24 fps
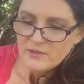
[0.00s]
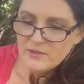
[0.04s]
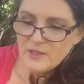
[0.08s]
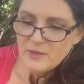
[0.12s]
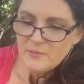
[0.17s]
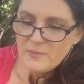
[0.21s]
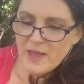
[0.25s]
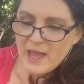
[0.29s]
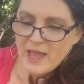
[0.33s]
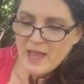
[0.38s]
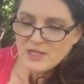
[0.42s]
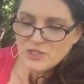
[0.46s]

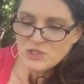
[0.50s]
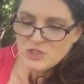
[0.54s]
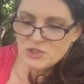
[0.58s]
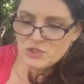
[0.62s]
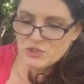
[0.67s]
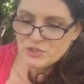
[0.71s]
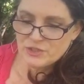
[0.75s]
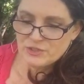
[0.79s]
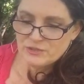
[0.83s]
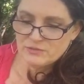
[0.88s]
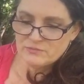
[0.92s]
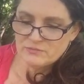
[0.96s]
The
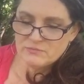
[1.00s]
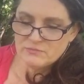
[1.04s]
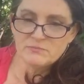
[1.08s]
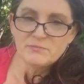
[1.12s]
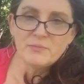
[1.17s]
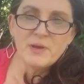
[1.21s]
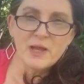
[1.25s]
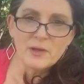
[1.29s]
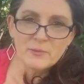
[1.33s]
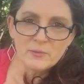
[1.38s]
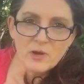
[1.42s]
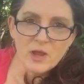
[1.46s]
Pasture
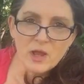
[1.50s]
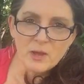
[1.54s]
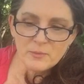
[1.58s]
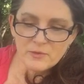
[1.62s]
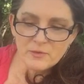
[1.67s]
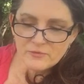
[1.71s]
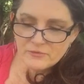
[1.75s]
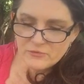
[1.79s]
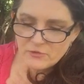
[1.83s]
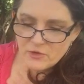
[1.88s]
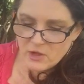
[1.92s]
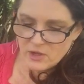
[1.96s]
by
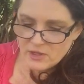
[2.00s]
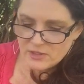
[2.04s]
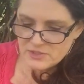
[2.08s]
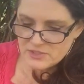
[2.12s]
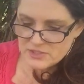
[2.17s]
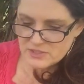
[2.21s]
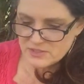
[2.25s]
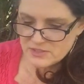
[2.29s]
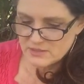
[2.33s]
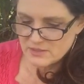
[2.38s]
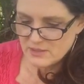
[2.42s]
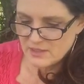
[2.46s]
Robert
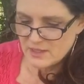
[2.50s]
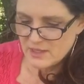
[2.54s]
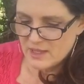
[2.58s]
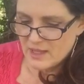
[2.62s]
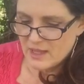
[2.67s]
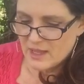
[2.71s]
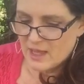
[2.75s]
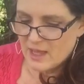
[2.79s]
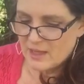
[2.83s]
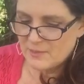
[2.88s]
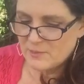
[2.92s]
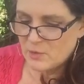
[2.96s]
Frost.
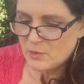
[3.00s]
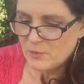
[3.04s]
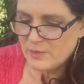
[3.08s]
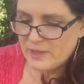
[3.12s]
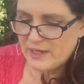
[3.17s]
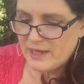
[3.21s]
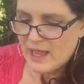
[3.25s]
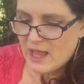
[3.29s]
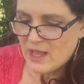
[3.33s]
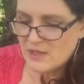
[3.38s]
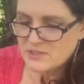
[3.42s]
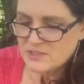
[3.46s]
I'm
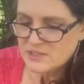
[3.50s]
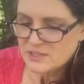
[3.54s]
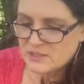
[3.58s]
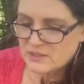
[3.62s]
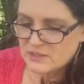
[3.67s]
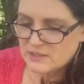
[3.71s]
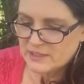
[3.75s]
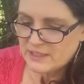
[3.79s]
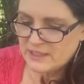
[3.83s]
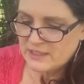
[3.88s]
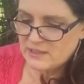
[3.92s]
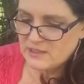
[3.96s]
going out to
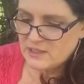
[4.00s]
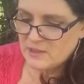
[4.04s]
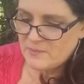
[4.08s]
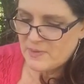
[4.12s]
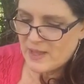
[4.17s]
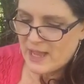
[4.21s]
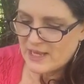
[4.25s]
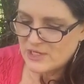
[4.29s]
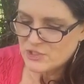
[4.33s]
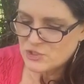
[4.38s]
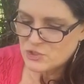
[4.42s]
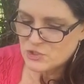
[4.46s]
clean the
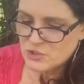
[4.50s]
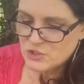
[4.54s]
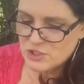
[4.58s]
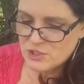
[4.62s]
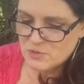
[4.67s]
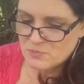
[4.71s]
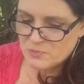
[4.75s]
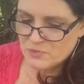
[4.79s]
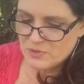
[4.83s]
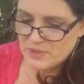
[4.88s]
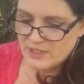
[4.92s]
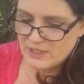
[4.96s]
pasture
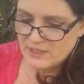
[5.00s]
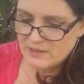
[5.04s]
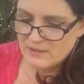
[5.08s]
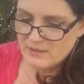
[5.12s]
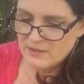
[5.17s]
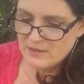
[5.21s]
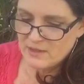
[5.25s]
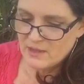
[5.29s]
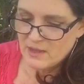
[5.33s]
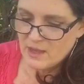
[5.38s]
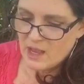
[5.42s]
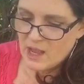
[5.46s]
spring.
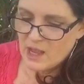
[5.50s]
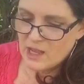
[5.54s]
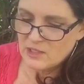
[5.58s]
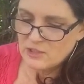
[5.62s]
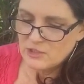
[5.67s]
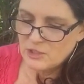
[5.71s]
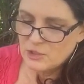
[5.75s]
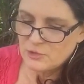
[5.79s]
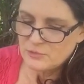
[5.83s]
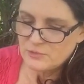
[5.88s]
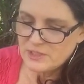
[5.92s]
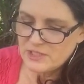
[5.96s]

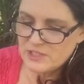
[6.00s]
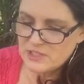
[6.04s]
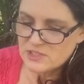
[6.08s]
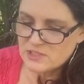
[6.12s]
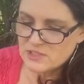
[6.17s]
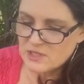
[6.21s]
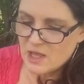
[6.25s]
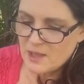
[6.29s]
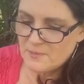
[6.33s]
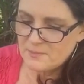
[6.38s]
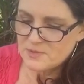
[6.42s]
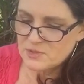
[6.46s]
I'll only
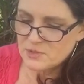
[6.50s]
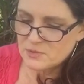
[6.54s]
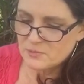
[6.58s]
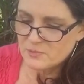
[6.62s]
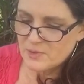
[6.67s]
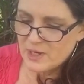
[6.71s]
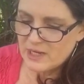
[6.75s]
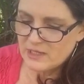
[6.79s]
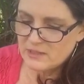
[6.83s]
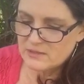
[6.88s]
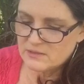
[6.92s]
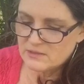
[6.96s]
stop to
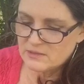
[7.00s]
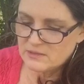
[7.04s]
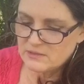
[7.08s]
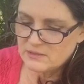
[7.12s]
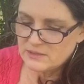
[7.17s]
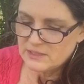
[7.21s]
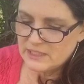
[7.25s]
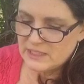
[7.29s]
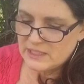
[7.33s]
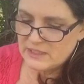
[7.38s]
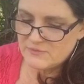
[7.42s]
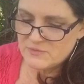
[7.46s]
rake the
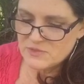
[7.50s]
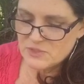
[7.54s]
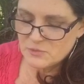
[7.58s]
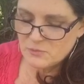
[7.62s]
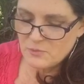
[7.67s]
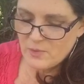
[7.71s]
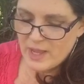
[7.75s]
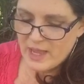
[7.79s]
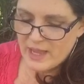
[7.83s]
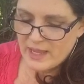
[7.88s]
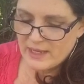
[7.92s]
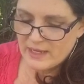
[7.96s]
leaves
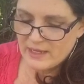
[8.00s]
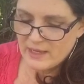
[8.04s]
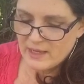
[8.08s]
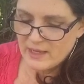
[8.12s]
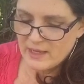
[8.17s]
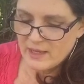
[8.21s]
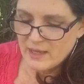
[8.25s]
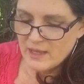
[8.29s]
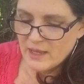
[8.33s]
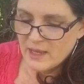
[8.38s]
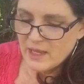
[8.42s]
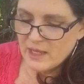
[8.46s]
away
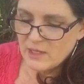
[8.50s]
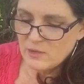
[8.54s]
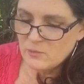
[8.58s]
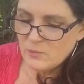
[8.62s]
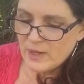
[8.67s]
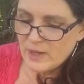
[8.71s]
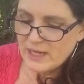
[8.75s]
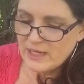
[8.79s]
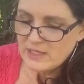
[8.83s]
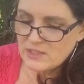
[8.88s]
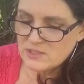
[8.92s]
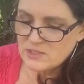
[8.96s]
and
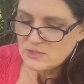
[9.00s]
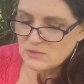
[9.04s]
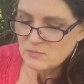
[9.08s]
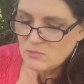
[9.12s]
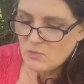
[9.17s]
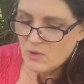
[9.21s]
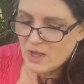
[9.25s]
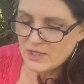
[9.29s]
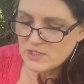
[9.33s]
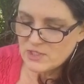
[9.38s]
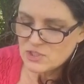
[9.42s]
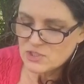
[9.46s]
wait to
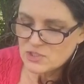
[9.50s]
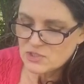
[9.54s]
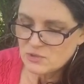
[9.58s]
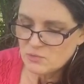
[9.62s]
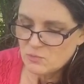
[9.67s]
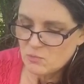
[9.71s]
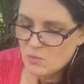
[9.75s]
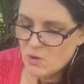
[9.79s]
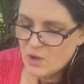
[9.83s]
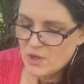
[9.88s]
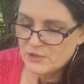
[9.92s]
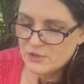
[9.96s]
watch the
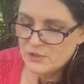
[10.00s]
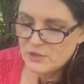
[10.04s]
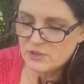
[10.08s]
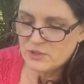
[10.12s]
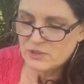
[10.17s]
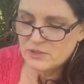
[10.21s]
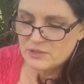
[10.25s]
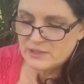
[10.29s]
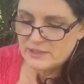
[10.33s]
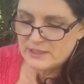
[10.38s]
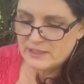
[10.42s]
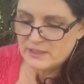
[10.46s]
water
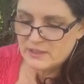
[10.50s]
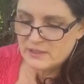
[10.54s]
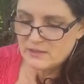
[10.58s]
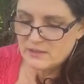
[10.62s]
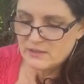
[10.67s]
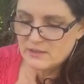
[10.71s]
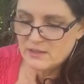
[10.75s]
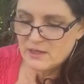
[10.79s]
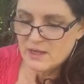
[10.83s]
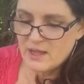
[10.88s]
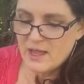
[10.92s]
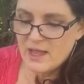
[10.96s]
clear.
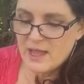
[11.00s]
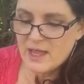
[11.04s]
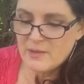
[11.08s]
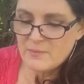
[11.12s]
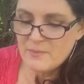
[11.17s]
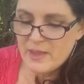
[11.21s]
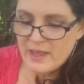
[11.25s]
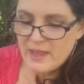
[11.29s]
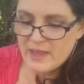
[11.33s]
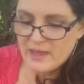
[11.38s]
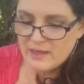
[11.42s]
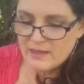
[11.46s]
I
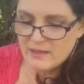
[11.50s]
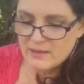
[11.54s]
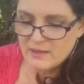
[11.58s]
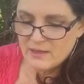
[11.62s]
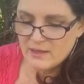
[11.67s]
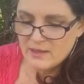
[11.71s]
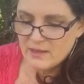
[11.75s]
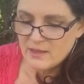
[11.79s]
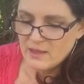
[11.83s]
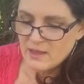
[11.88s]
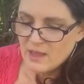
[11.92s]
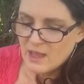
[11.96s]
may.
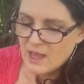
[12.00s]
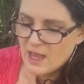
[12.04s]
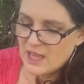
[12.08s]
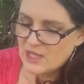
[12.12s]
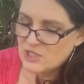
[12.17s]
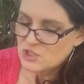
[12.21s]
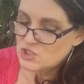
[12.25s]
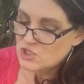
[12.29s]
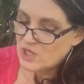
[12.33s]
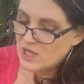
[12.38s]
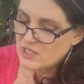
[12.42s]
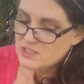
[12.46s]
I
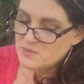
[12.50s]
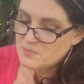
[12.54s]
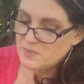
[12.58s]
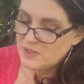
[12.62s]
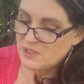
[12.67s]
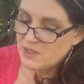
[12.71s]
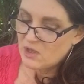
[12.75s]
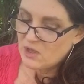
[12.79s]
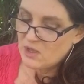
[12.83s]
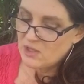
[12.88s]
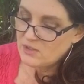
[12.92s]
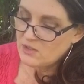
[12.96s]
shan't
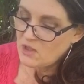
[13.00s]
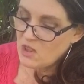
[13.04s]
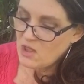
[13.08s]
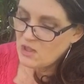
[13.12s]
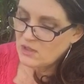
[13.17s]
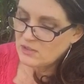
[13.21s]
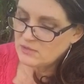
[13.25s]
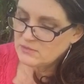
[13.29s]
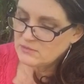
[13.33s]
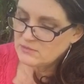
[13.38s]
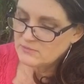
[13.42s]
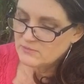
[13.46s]
be gone
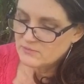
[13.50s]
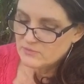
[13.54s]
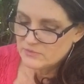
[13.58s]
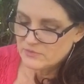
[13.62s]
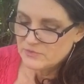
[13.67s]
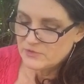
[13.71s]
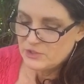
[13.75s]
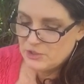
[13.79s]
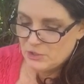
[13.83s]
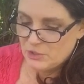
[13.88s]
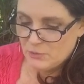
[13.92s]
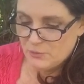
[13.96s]
long.
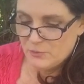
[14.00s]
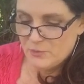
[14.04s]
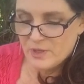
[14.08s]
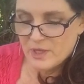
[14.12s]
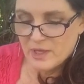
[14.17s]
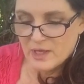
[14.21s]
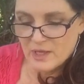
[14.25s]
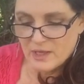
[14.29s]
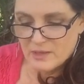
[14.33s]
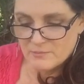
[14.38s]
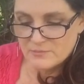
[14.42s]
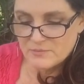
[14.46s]
You
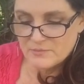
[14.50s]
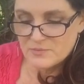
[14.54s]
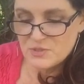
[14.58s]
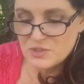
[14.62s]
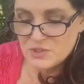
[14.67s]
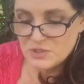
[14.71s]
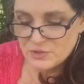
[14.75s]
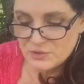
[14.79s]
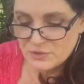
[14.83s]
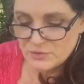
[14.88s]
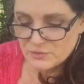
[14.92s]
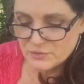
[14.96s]
come
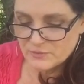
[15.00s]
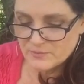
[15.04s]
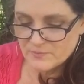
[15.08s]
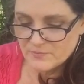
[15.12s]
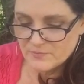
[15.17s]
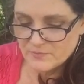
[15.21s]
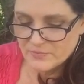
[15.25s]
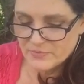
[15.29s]
too.